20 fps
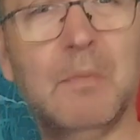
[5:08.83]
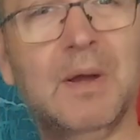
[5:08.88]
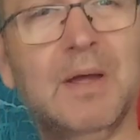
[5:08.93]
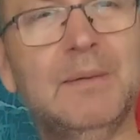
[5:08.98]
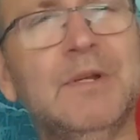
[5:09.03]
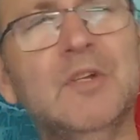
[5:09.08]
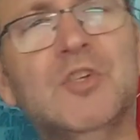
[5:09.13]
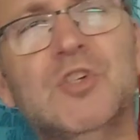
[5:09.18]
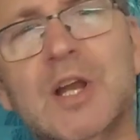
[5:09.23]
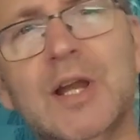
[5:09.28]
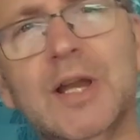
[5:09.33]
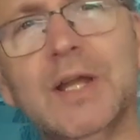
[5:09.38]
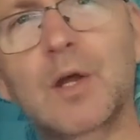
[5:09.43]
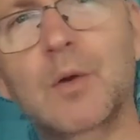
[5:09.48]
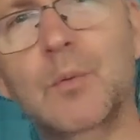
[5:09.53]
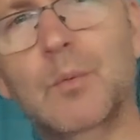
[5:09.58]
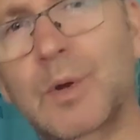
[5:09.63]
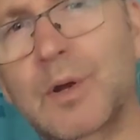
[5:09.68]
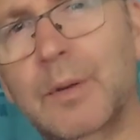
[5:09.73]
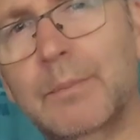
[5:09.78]
Maybe
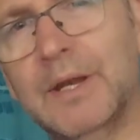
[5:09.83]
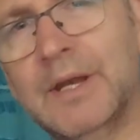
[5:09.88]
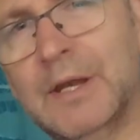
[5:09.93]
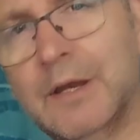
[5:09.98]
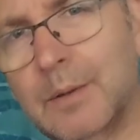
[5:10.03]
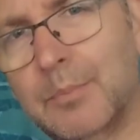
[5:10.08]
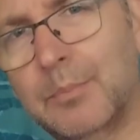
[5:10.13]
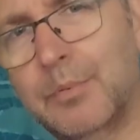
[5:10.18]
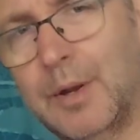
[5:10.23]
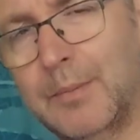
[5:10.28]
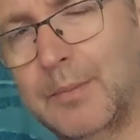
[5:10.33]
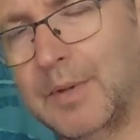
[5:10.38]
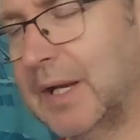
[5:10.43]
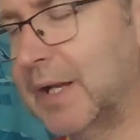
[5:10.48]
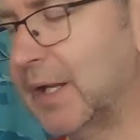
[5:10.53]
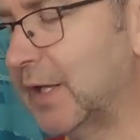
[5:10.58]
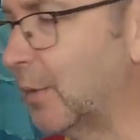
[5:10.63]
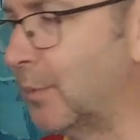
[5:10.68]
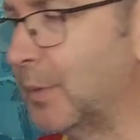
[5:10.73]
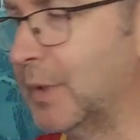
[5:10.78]
Gillingham would have been in the Premier
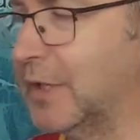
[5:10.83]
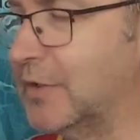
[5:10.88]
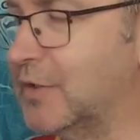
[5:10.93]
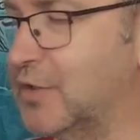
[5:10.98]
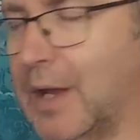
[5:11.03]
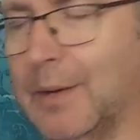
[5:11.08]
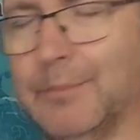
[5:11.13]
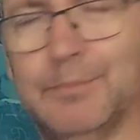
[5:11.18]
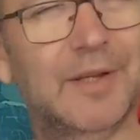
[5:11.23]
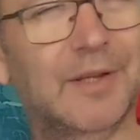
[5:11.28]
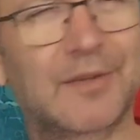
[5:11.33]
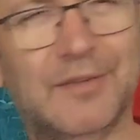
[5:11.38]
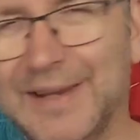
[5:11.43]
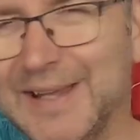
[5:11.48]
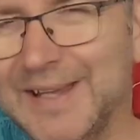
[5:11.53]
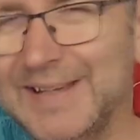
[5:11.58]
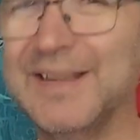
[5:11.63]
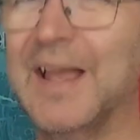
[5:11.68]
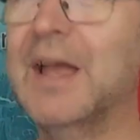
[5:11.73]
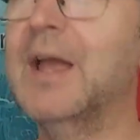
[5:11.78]
League and winning Champions
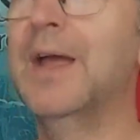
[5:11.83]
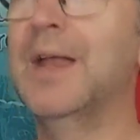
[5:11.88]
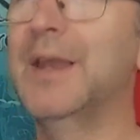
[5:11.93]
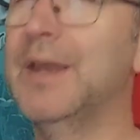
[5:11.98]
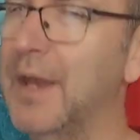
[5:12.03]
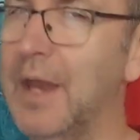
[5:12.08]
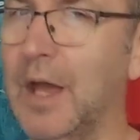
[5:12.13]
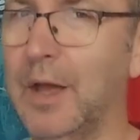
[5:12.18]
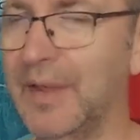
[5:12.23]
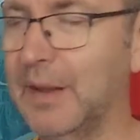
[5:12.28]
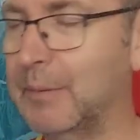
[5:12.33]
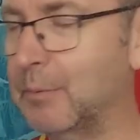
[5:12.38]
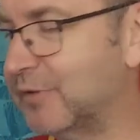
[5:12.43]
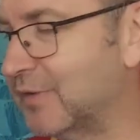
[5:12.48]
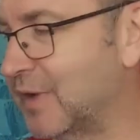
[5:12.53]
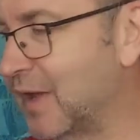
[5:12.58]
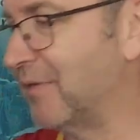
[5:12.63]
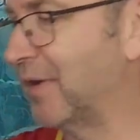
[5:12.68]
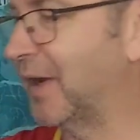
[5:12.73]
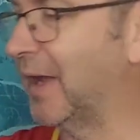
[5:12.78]
Leagues. No, that was
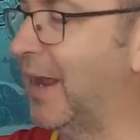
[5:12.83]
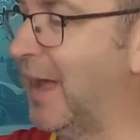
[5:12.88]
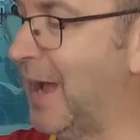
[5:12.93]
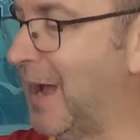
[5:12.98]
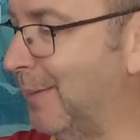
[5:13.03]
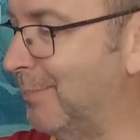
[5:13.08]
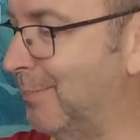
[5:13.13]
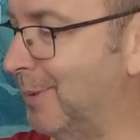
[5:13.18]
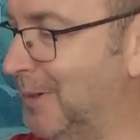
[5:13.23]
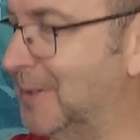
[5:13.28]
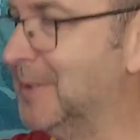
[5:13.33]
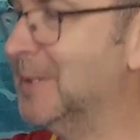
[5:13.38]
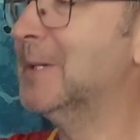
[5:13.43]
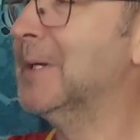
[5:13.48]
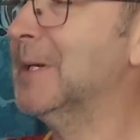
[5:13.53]
never going to happen.